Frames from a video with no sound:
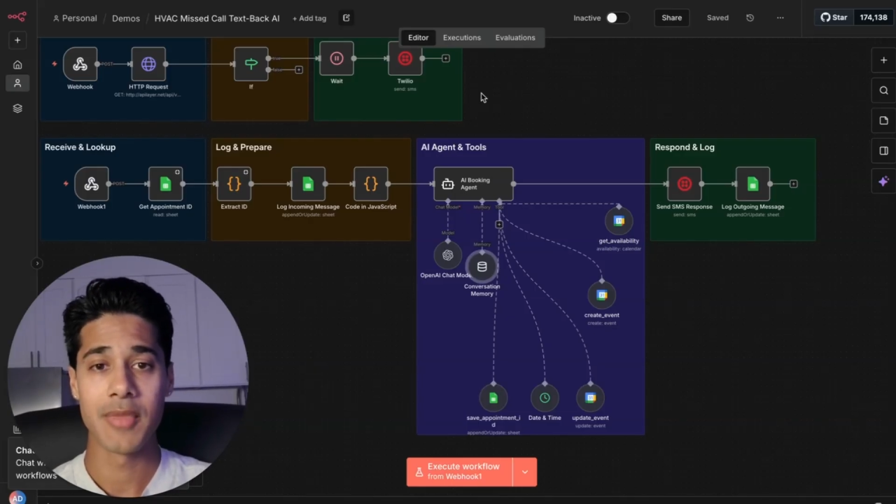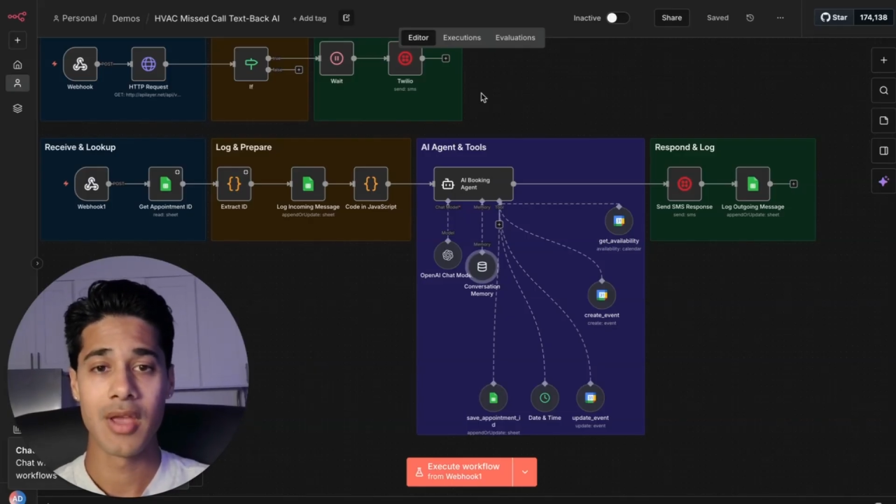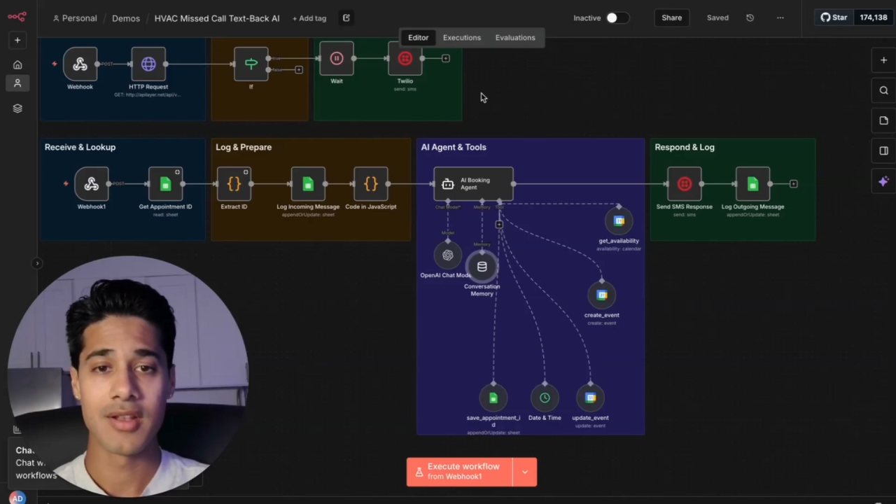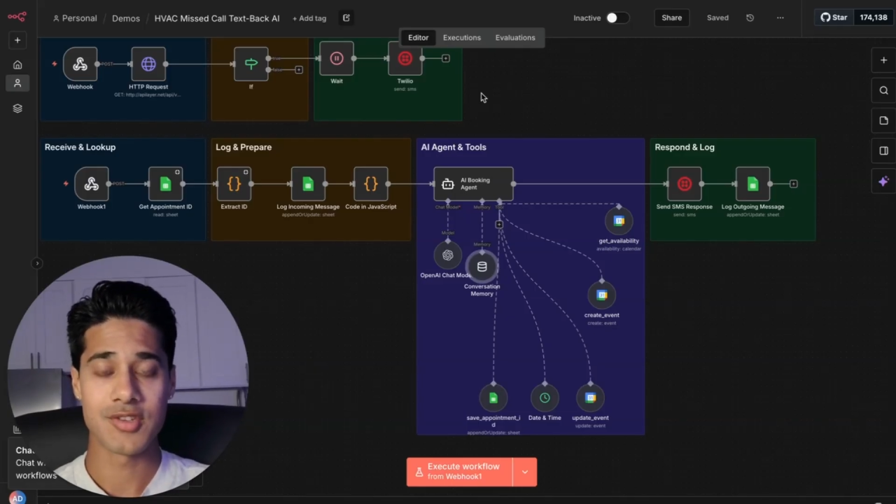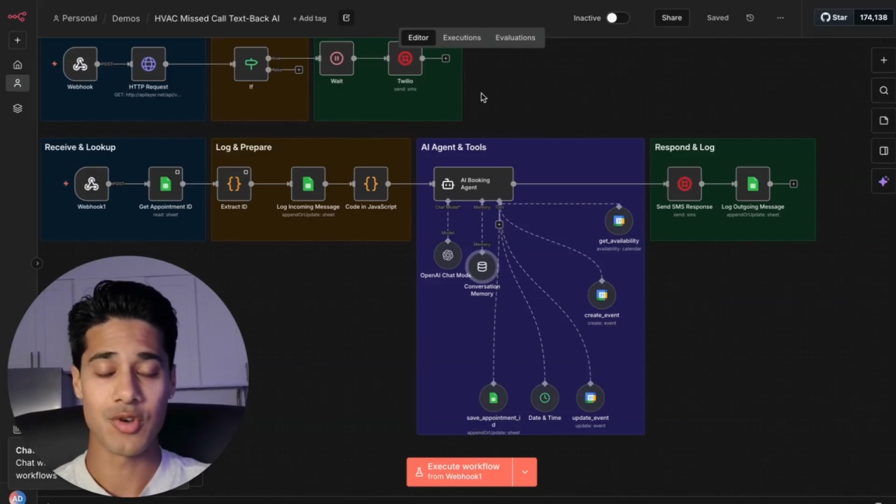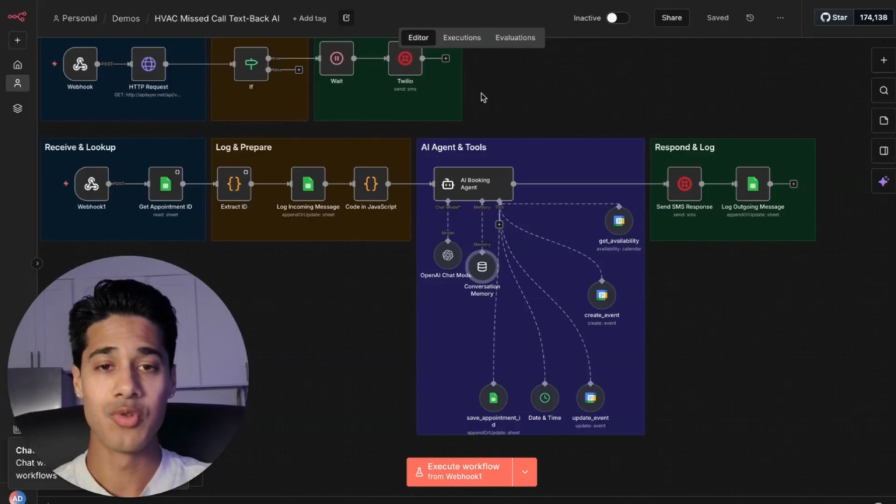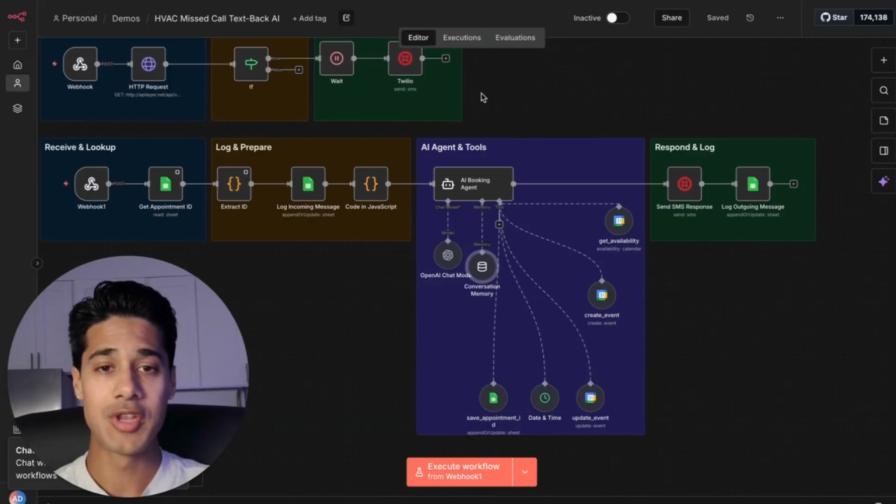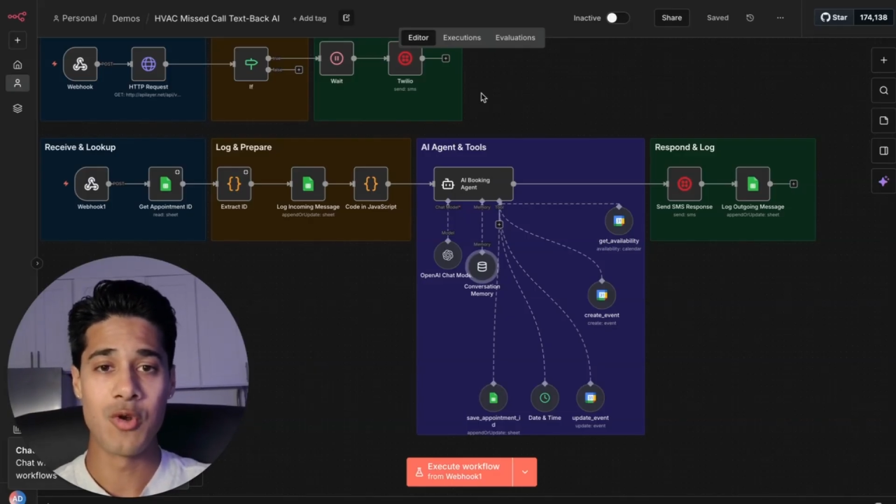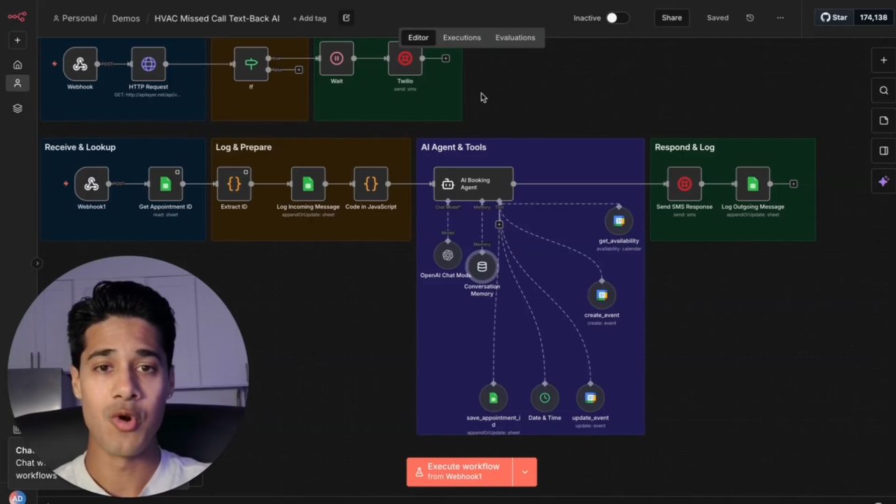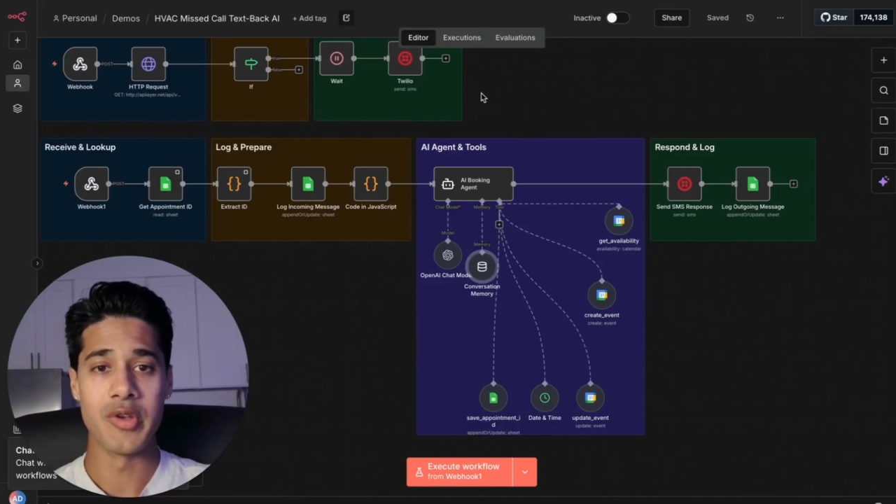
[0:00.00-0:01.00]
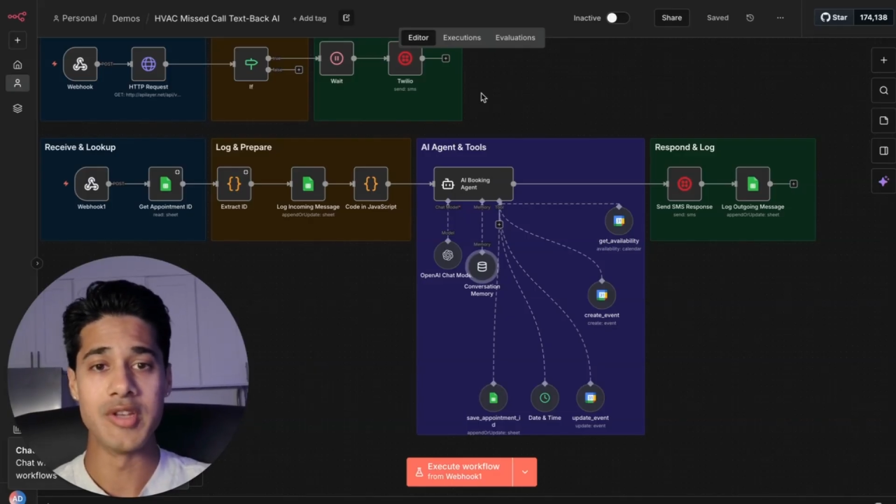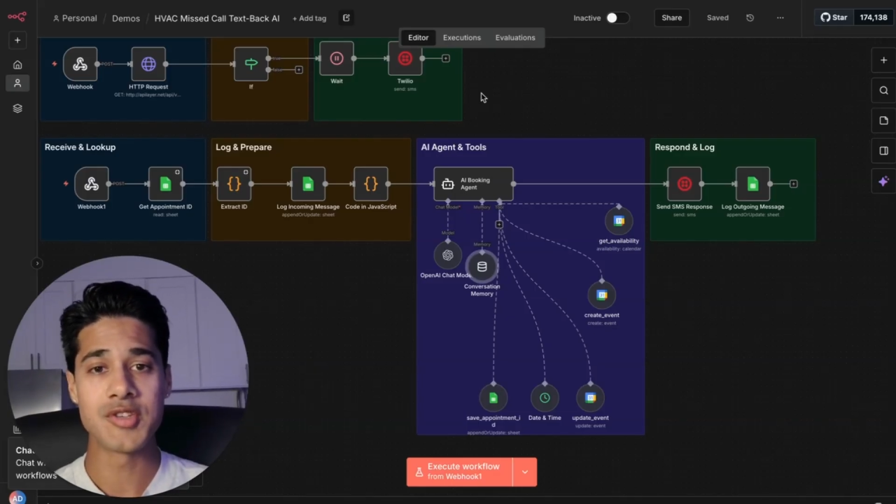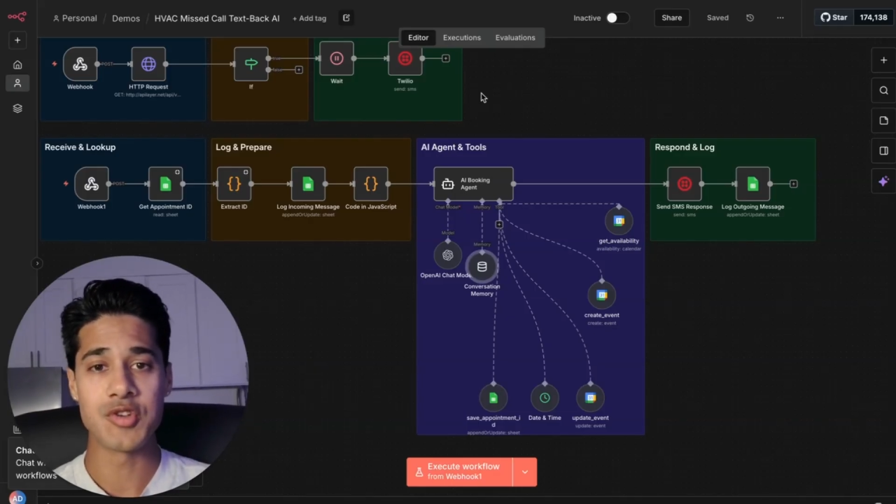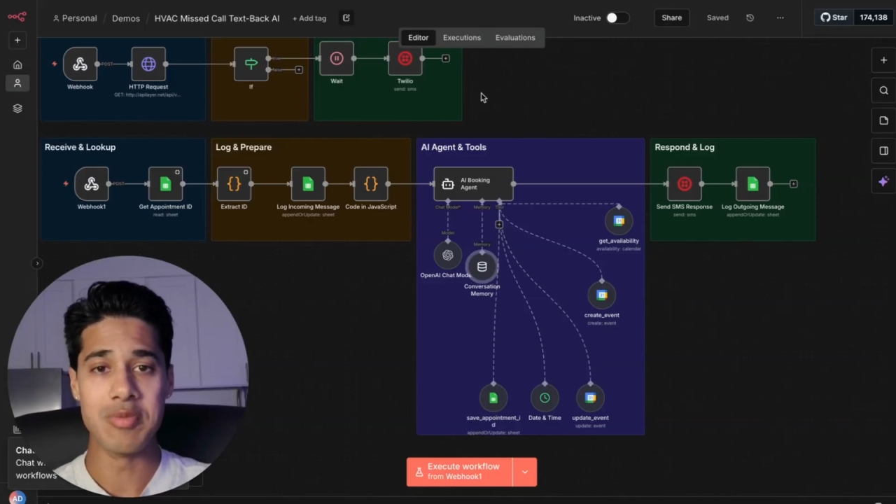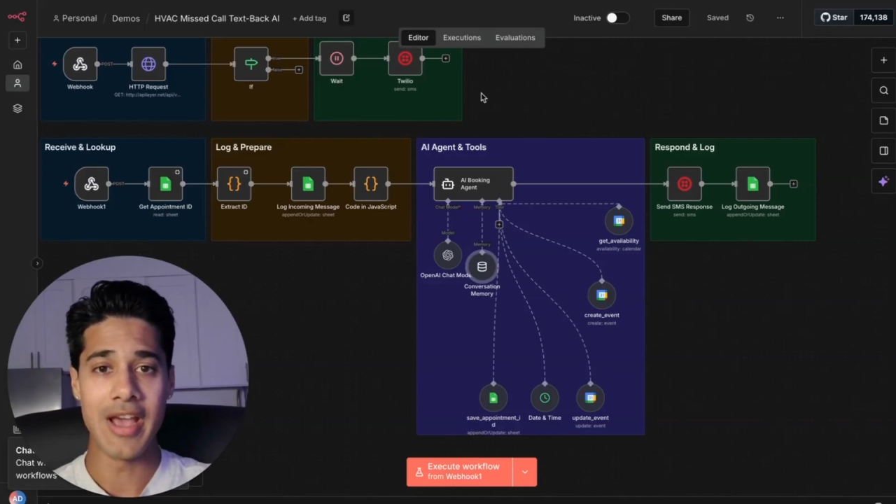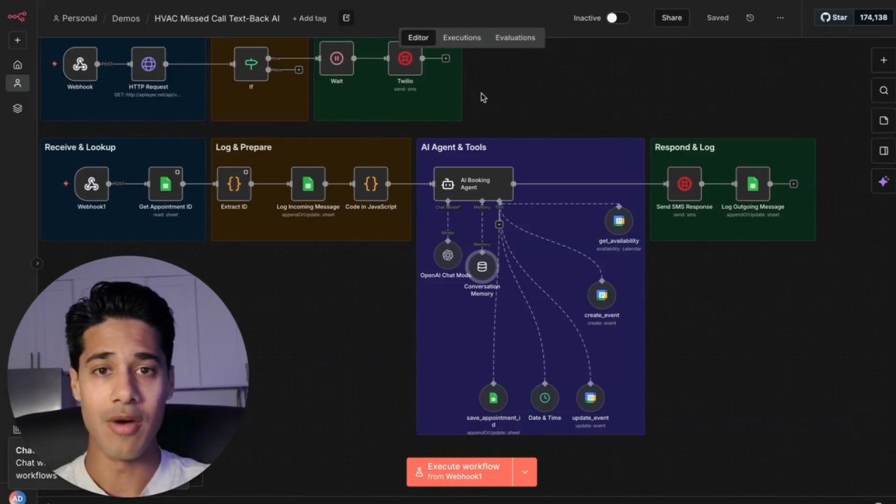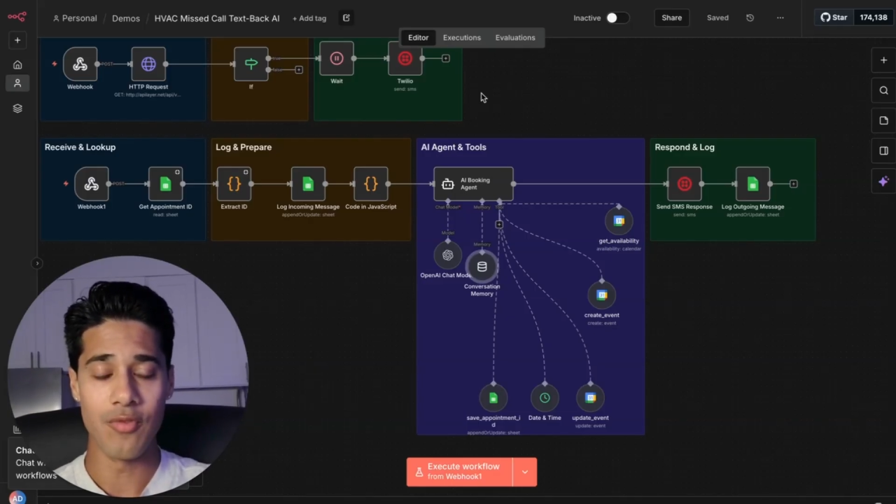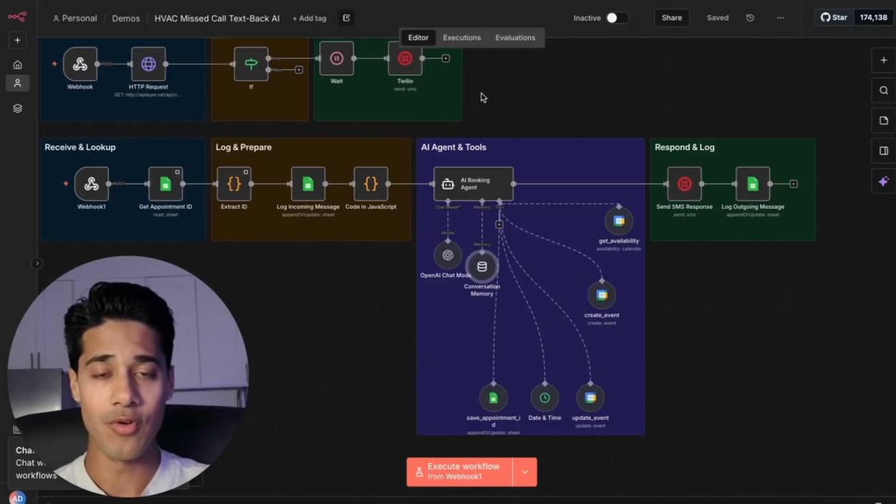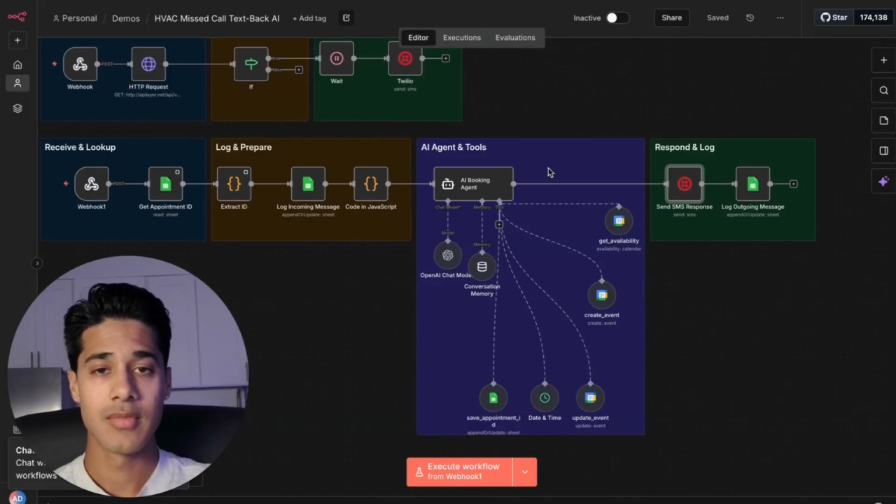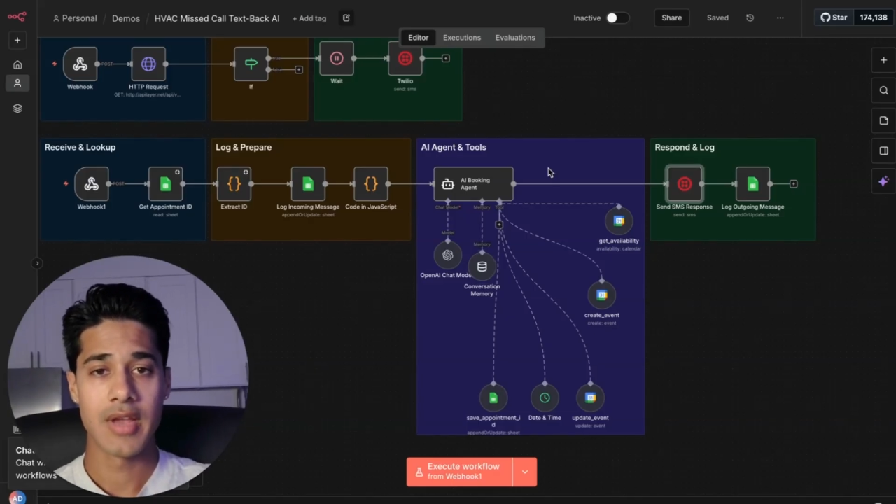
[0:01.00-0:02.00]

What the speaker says: Its only goal is to be helpful.